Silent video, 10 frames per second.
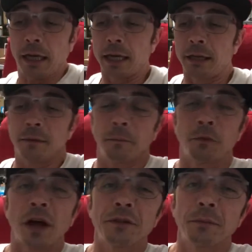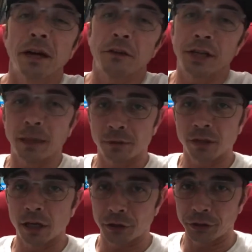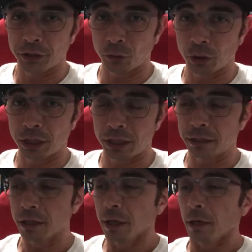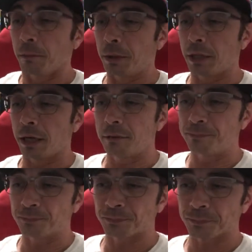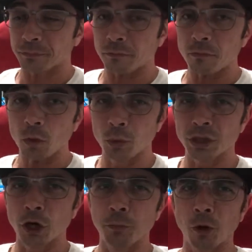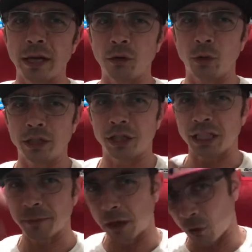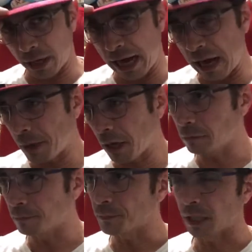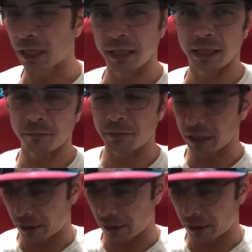And not that my other camera's not good, the one is, but with the GoPro I can wear a chest mount or a hat mount, and it can be like